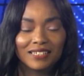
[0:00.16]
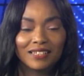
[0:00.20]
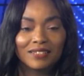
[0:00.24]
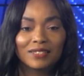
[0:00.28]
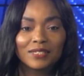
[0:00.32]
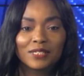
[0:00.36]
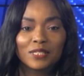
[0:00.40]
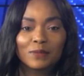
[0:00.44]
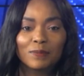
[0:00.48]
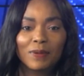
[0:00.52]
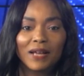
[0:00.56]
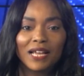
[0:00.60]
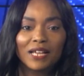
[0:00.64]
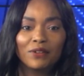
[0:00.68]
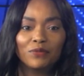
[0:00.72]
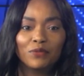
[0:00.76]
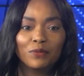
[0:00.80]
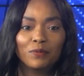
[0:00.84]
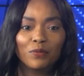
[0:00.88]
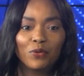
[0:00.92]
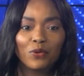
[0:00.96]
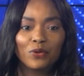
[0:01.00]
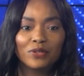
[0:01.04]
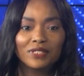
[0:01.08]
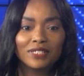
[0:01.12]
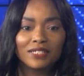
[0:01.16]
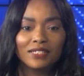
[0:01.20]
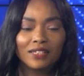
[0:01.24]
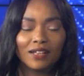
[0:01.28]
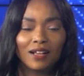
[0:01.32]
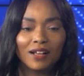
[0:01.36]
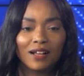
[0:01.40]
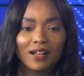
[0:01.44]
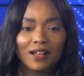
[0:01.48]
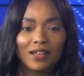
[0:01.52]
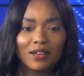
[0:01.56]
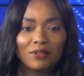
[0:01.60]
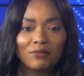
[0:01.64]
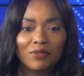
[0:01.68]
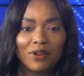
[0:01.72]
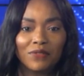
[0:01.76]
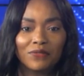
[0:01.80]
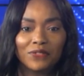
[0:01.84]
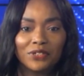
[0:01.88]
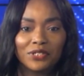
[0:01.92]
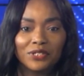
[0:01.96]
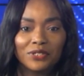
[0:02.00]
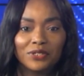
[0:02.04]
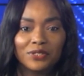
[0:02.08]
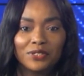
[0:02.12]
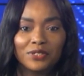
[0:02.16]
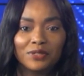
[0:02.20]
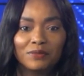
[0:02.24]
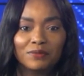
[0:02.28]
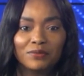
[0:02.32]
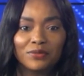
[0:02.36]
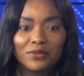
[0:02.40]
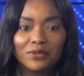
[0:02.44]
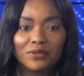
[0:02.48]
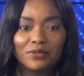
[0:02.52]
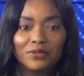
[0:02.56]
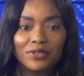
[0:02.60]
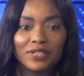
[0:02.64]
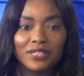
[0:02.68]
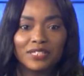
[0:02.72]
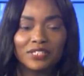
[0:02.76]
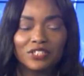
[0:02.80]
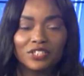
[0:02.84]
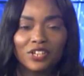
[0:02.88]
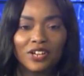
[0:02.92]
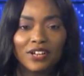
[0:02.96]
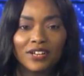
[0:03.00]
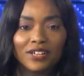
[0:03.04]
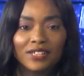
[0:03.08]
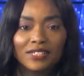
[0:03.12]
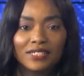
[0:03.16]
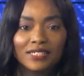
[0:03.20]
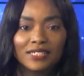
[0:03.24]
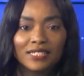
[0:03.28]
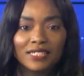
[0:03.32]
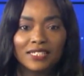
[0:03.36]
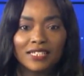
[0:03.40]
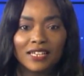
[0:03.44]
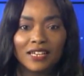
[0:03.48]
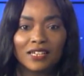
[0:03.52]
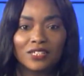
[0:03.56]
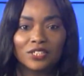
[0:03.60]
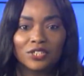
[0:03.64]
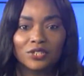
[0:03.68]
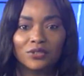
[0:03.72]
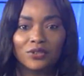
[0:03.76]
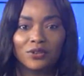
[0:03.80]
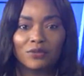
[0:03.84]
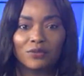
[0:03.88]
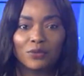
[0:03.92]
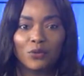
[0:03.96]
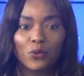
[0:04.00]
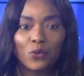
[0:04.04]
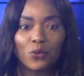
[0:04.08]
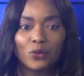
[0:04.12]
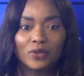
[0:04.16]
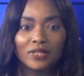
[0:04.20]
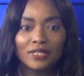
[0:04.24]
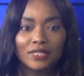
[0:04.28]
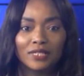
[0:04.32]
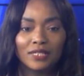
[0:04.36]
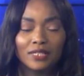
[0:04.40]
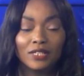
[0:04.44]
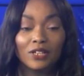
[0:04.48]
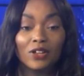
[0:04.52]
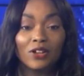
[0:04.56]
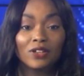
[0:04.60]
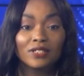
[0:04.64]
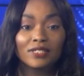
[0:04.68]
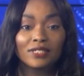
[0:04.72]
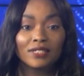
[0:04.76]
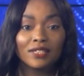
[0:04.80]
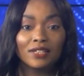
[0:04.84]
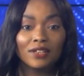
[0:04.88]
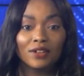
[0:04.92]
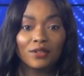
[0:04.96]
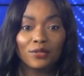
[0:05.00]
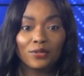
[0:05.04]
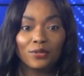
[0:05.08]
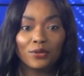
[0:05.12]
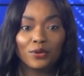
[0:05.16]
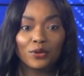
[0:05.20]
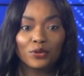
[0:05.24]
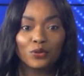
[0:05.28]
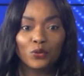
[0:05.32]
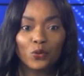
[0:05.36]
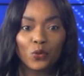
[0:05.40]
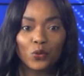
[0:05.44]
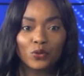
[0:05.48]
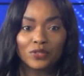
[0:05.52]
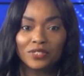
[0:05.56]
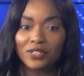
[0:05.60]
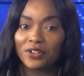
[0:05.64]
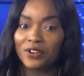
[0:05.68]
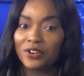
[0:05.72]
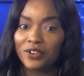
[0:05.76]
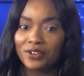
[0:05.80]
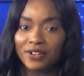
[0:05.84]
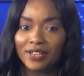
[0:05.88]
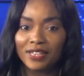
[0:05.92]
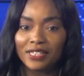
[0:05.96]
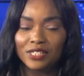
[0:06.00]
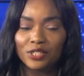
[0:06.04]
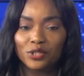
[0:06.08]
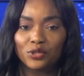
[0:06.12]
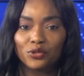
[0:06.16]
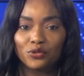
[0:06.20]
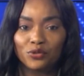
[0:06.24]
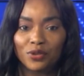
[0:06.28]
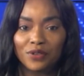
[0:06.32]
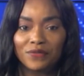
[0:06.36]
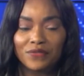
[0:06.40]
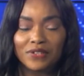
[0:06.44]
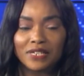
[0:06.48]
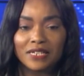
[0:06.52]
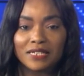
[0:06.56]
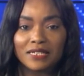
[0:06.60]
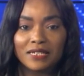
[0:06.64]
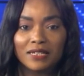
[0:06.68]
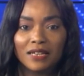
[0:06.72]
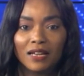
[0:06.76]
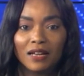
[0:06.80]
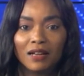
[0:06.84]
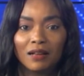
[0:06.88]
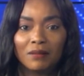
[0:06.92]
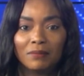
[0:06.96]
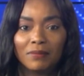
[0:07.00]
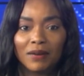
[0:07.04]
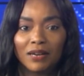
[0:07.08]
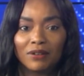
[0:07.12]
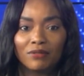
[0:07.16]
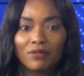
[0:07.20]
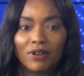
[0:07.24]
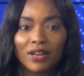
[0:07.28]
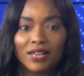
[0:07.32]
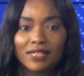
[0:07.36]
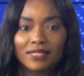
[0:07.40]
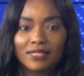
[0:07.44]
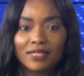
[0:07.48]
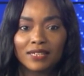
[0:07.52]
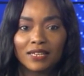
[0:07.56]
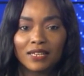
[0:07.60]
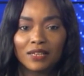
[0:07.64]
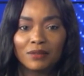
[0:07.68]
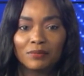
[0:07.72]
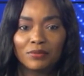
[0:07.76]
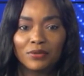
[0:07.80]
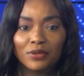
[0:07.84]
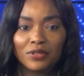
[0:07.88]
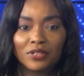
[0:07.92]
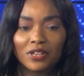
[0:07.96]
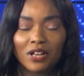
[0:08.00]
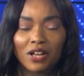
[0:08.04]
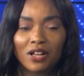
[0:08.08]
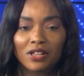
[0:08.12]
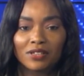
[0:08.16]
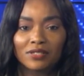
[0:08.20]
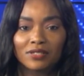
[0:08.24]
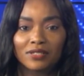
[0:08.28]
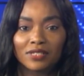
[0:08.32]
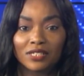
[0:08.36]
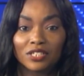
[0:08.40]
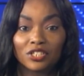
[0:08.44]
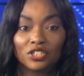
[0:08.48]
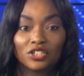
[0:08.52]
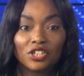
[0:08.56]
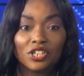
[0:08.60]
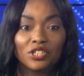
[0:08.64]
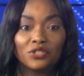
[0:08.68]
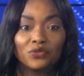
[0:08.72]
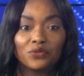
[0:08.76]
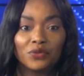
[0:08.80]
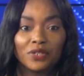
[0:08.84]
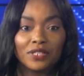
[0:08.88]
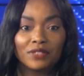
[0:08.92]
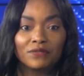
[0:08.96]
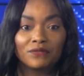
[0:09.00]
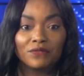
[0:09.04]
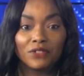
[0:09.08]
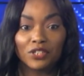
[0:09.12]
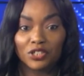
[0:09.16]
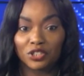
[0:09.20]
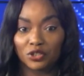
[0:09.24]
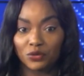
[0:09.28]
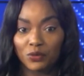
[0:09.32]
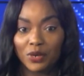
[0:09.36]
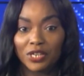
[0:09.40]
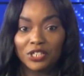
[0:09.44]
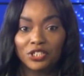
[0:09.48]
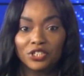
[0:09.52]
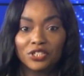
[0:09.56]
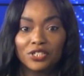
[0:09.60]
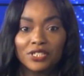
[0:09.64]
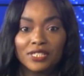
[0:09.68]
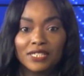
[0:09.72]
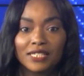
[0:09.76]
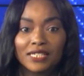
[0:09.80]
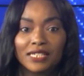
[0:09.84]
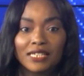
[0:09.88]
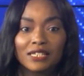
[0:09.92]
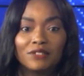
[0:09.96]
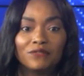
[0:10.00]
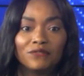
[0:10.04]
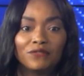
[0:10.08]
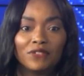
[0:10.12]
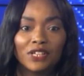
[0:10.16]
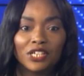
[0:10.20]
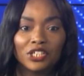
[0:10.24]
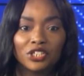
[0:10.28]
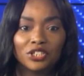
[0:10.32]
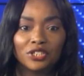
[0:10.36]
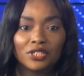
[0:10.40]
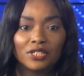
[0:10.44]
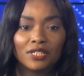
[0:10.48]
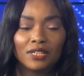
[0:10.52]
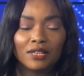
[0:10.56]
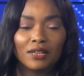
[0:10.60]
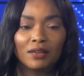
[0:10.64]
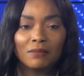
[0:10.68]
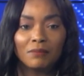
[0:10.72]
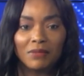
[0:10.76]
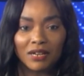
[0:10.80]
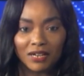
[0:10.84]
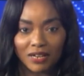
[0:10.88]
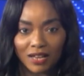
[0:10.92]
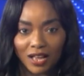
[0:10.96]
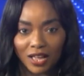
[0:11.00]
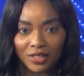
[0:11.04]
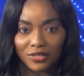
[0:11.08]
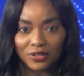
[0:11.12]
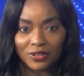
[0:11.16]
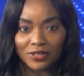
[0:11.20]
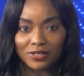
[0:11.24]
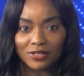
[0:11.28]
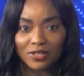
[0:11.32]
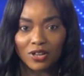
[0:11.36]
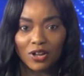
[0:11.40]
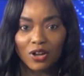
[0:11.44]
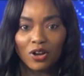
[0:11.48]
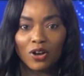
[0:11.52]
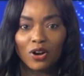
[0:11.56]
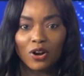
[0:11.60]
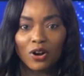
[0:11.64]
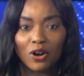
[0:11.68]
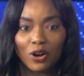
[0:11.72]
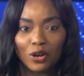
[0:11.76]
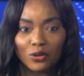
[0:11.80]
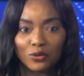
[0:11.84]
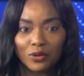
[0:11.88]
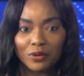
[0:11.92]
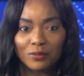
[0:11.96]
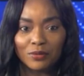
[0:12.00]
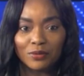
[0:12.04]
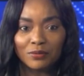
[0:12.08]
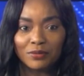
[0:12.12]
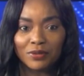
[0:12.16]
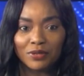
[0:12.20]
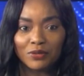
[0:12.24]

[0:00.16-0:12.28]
Despite reporting higher revenues, brewery giants in Nigeria recorded a loss in their third quarter earnings, driven by rising input costs, exchange rate fluctuations, and inflation, among others. Oluebube,